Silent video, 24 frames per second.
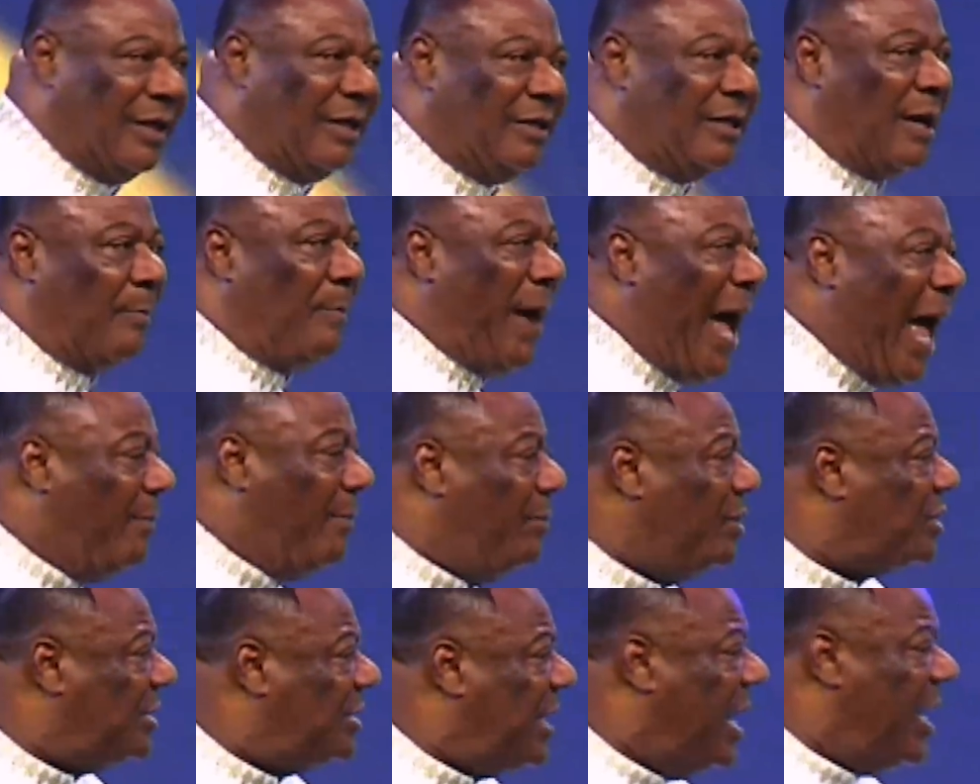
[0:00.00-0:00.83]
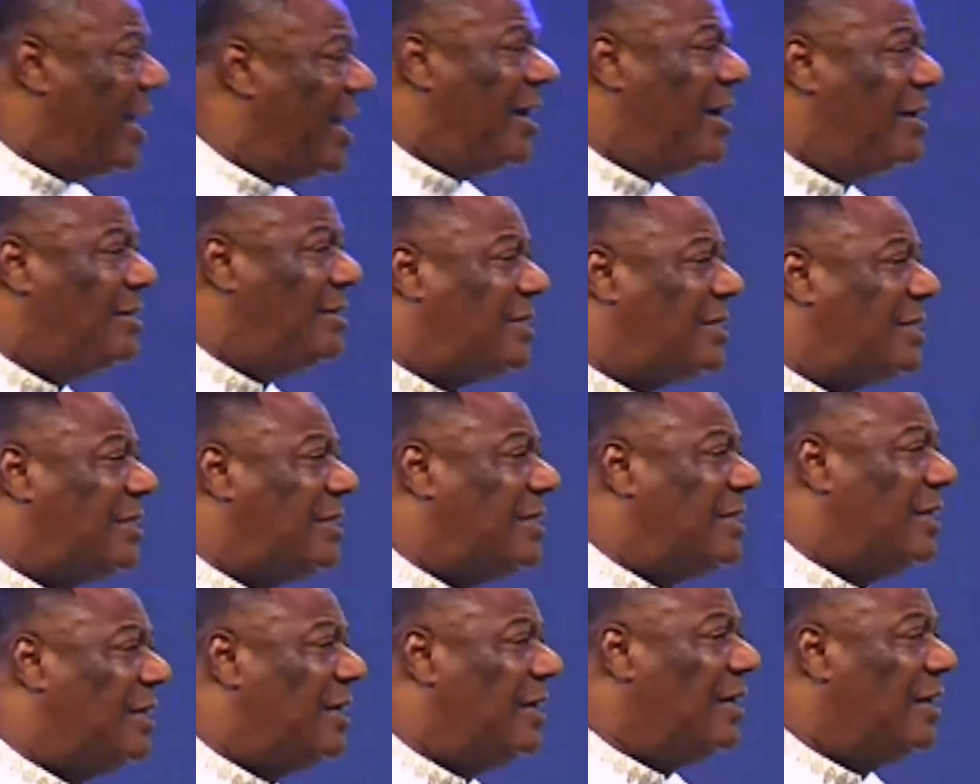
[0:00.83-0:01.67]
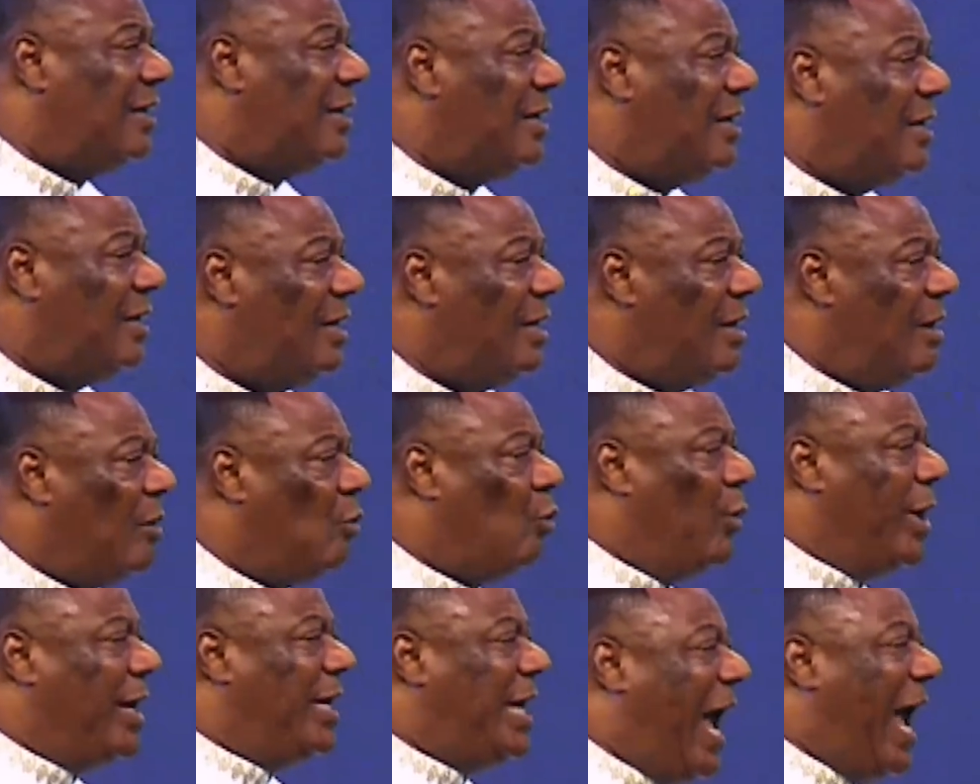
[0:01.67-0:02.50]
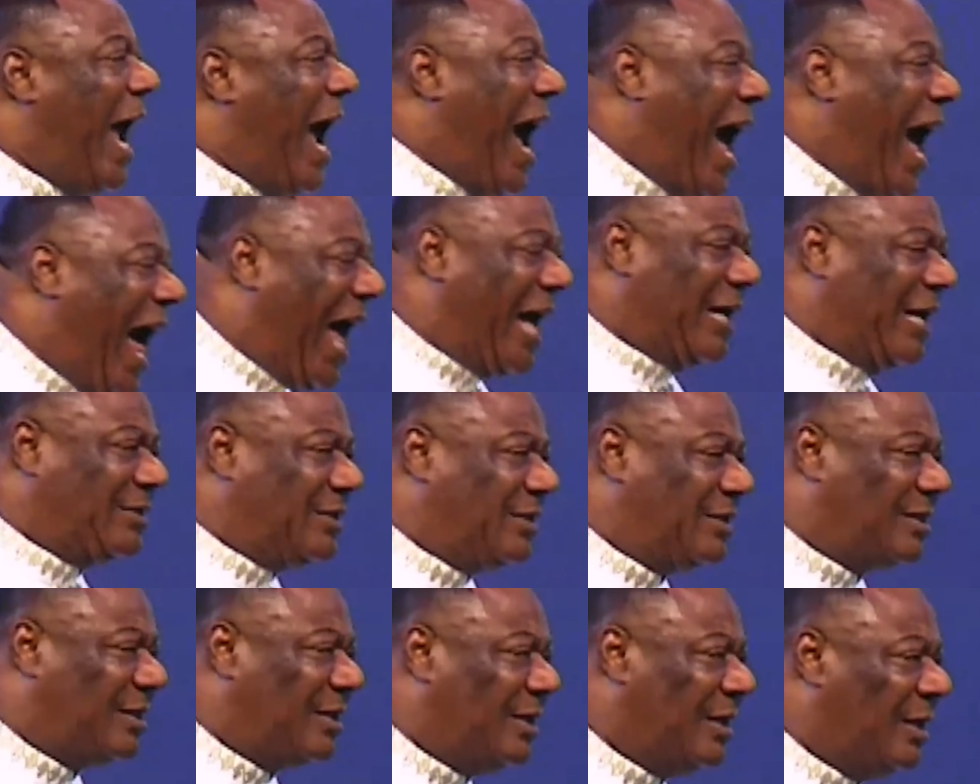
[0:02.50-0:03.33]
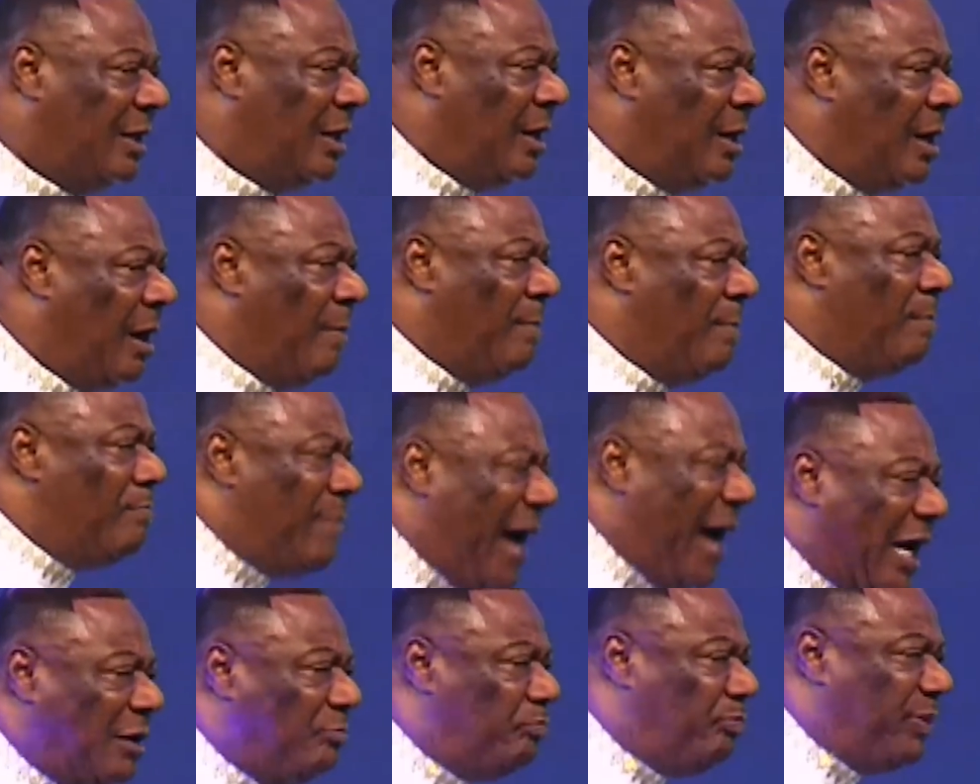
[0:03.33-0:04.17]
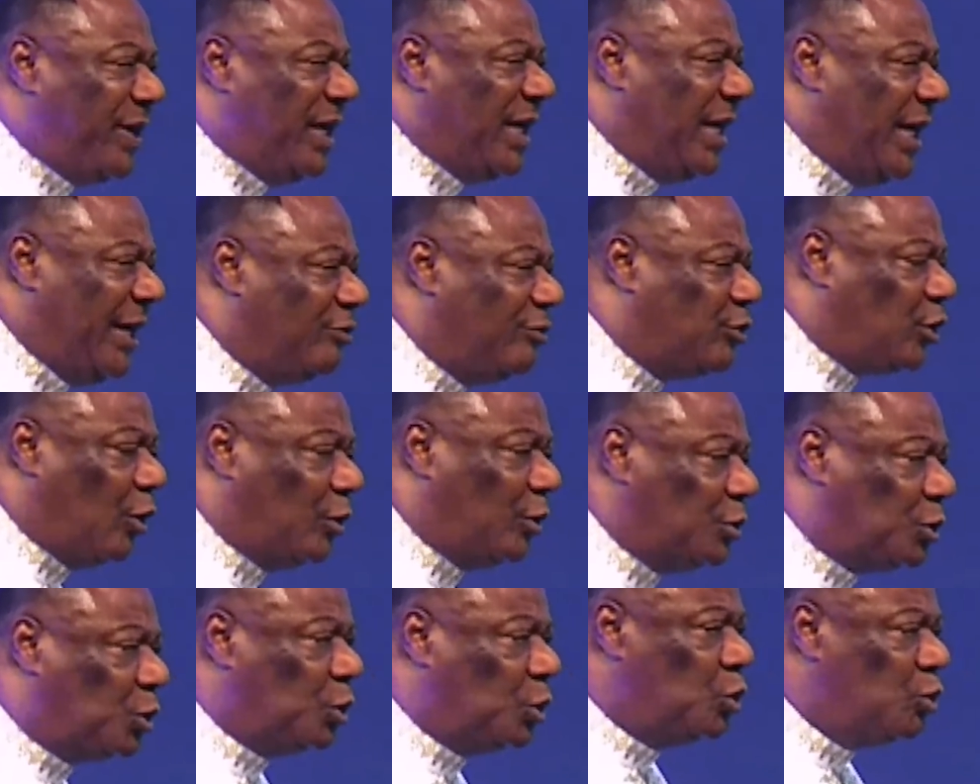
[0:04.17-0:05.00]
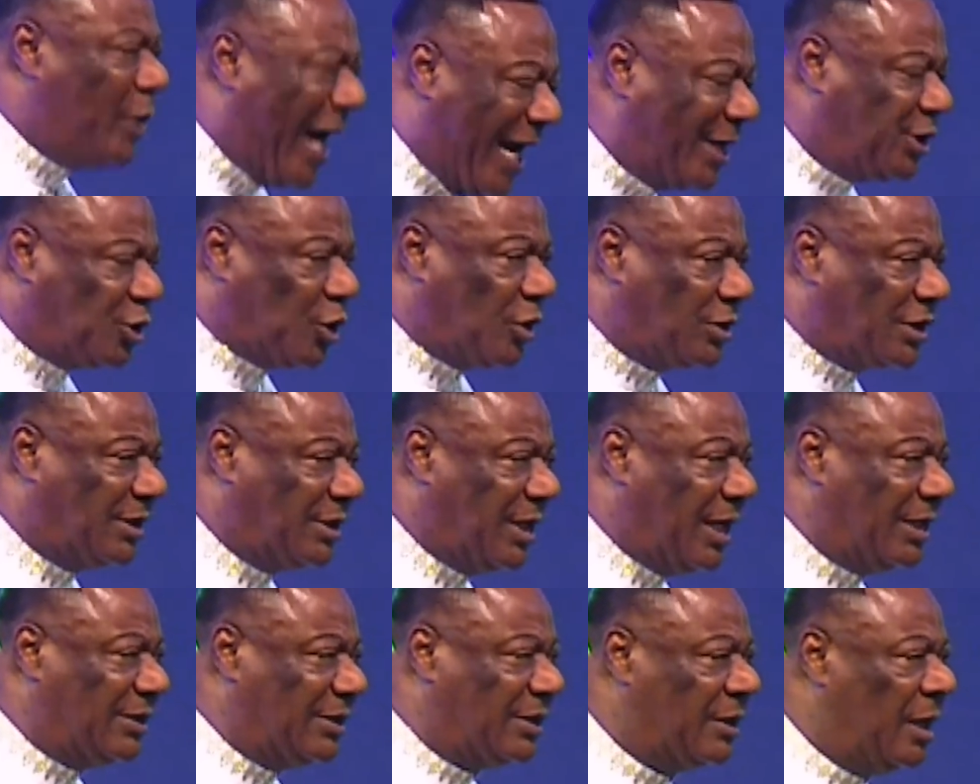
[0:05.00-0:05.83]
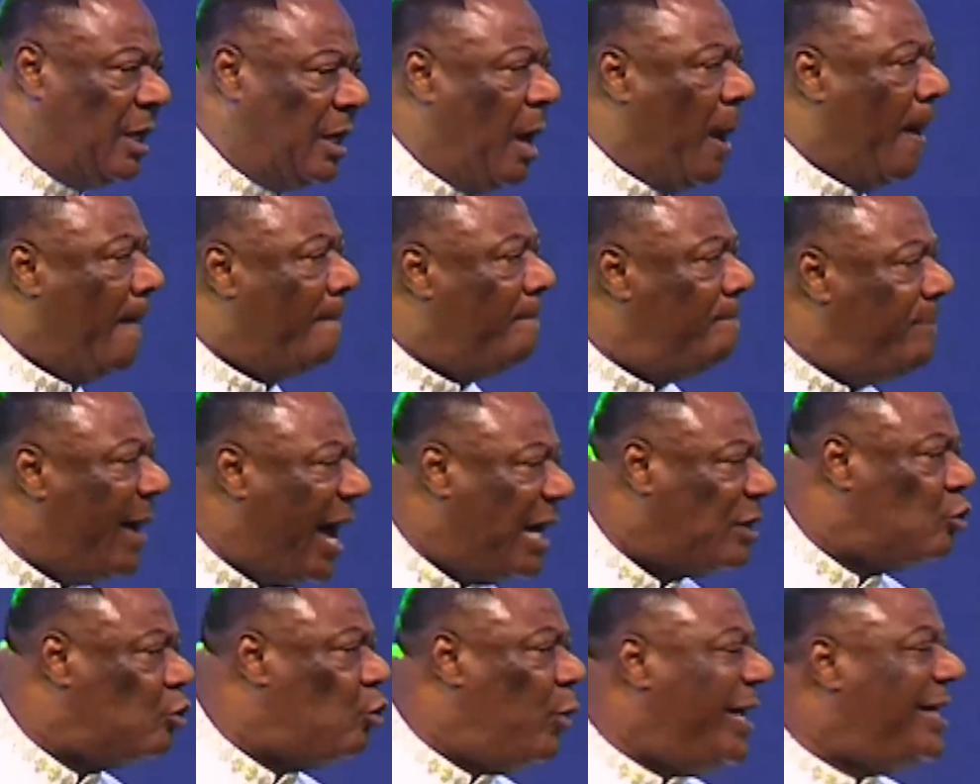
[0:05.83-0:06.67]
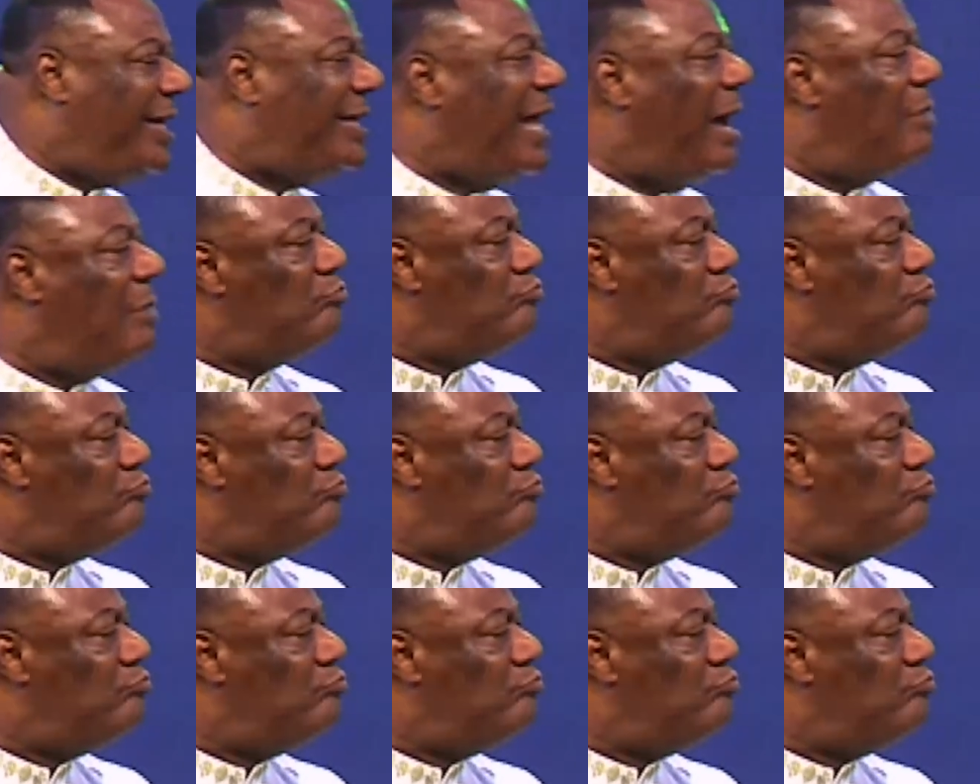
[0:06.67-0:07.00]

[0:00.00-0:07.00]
The Bible says, with the heart, man believes unto righteousness, but with the